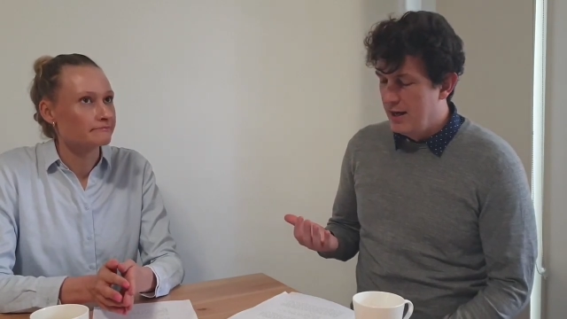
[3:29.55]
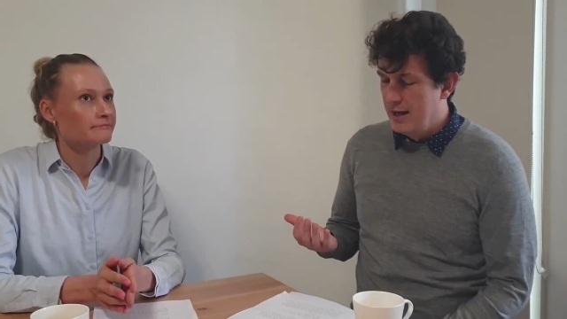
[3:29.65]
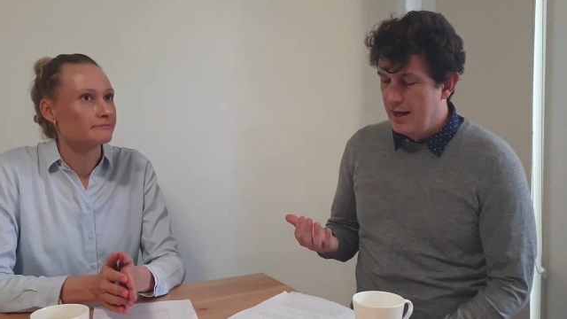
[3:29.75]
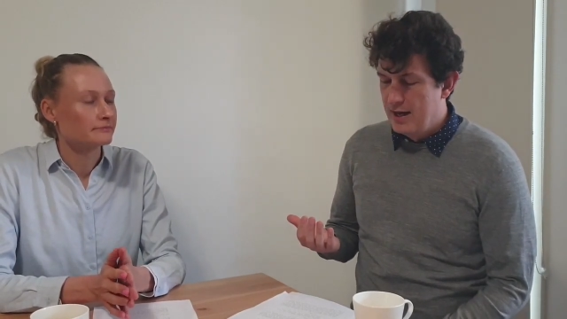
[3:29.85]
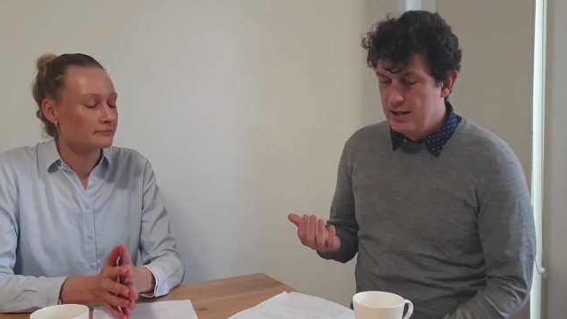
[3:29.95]

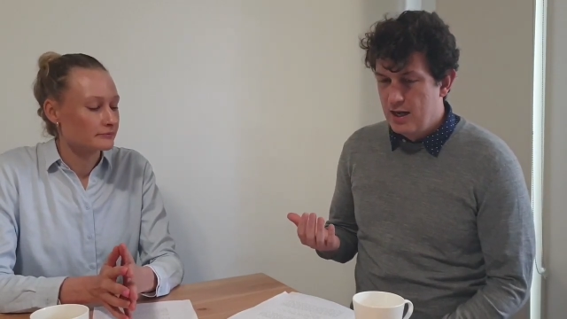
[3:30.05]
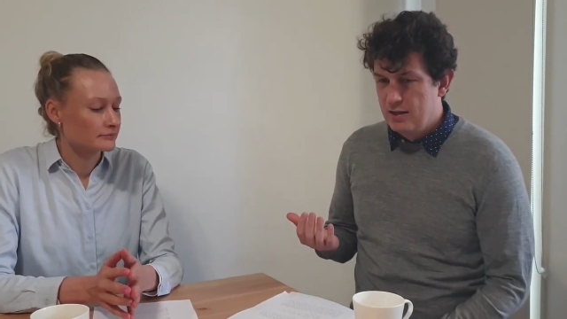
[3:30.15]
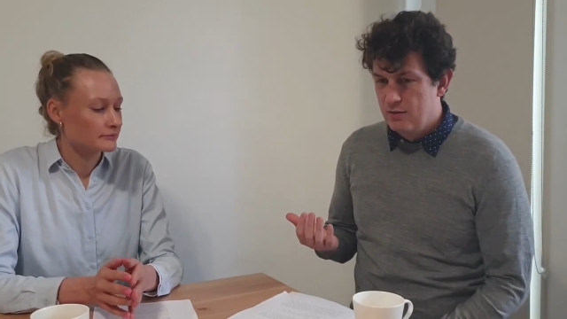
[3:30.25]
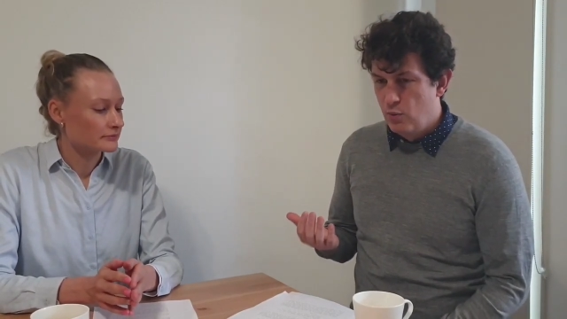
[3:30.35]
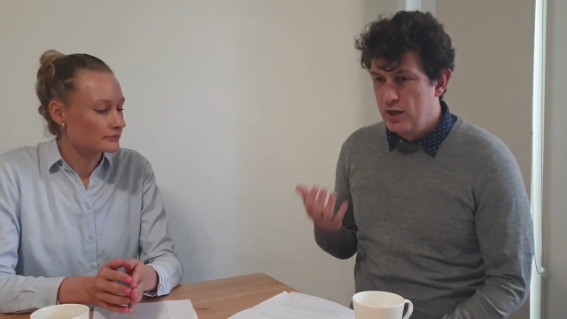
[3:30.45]
Speaker 1: and
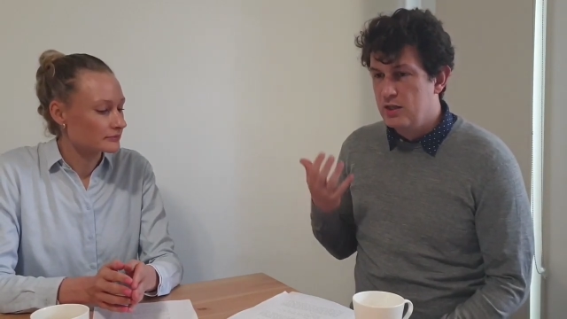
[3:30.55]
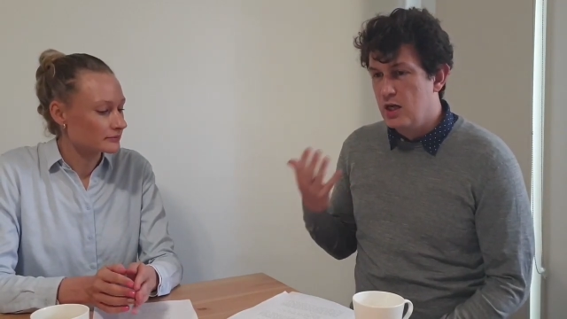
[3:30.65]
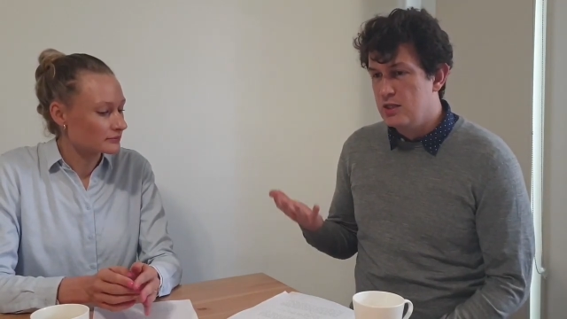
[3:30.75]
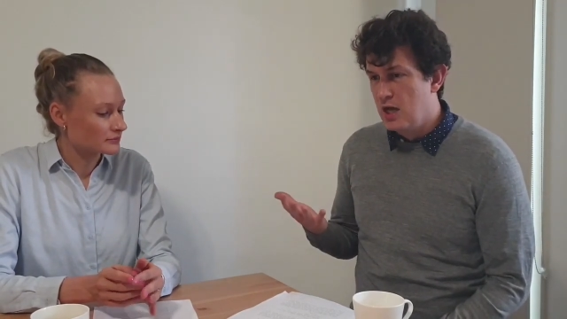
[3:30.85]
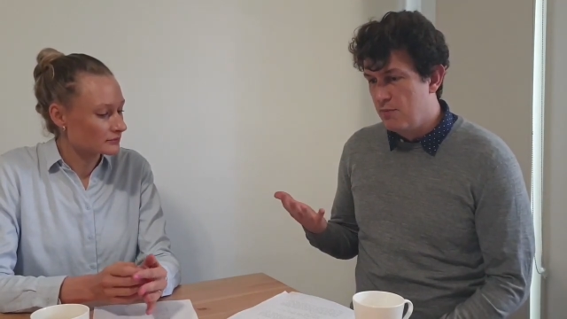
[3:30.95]
then when it
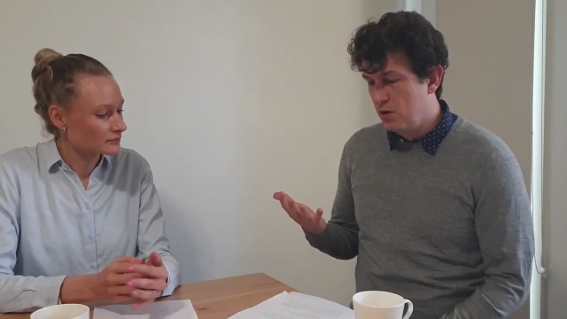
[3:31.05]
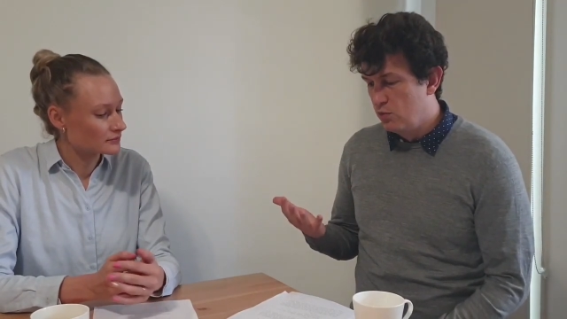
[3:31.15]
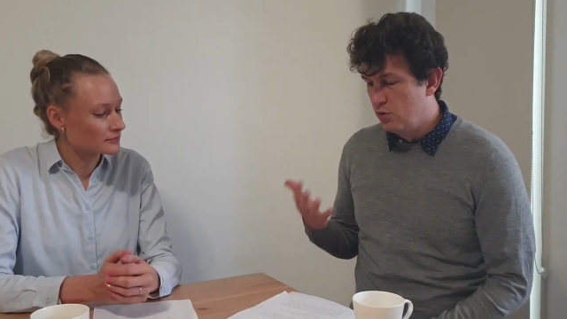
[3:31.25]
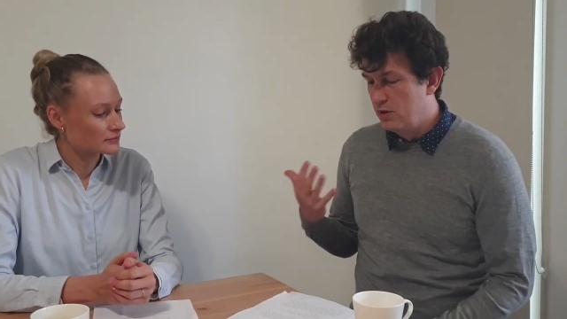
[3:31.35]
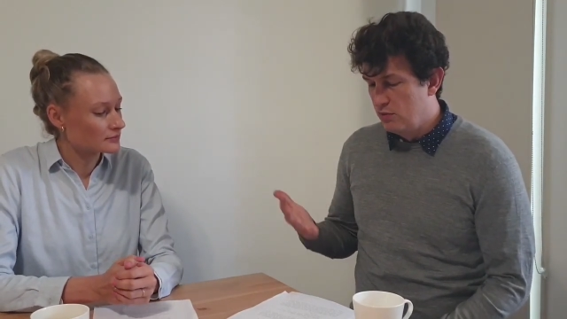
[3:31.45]
does
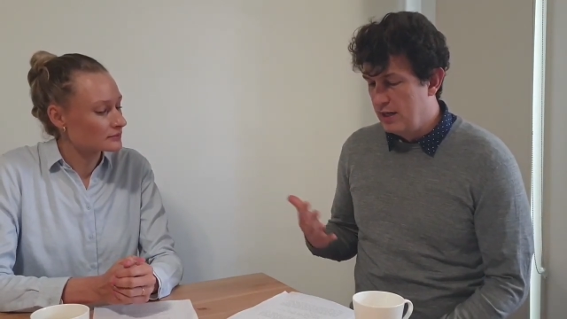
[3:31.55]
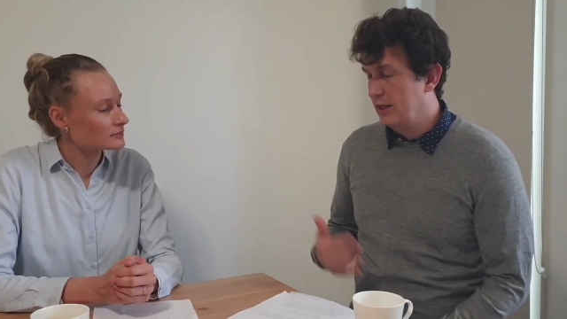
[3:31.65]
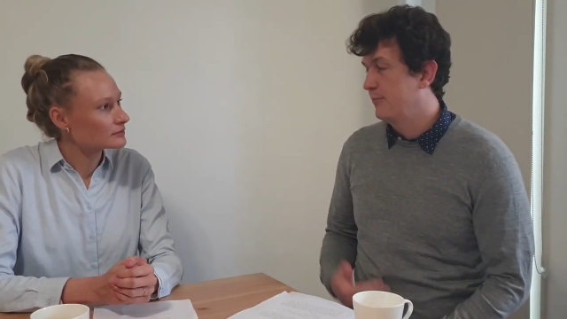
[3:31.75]
happen, we'll be ready.